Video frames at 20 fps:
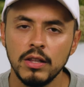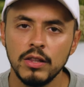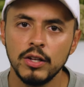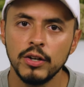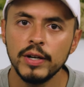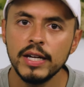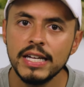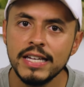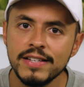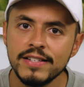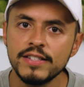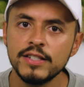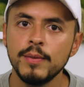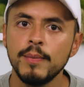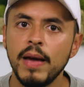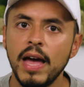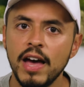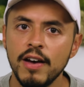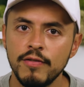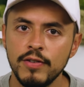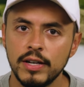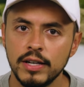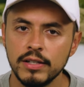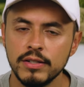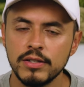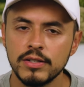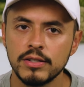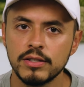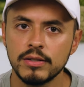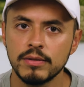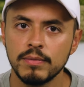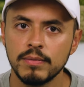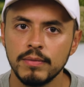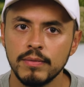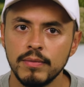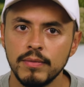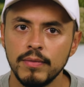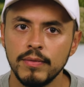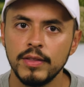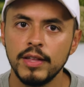There is some evidence
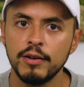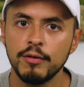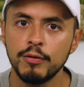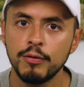that